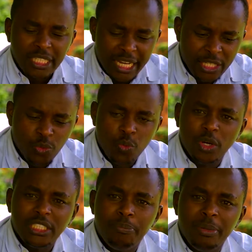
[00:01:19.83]
and is
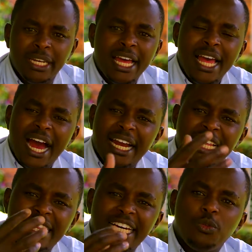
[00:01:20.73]
worshiping. And
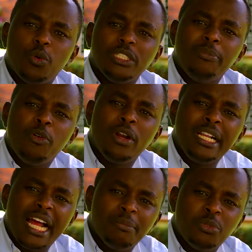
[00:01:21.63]
in that worship,
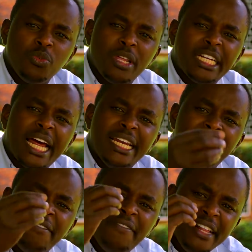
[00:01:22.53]
God comes through that and he
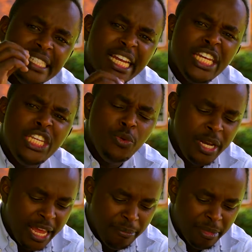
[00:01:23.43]
reveals a new
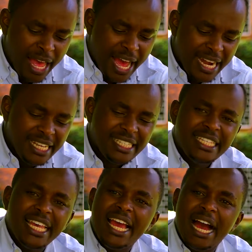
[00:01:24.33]
name. And he
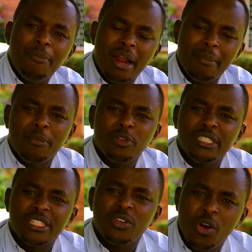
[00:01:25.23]
says, hey, Abraham, I'm not
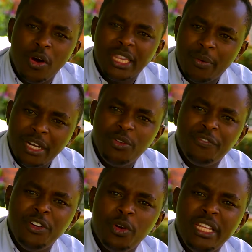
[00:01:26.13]
just God, the one
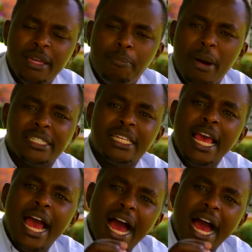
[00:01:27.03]
you've known in the past.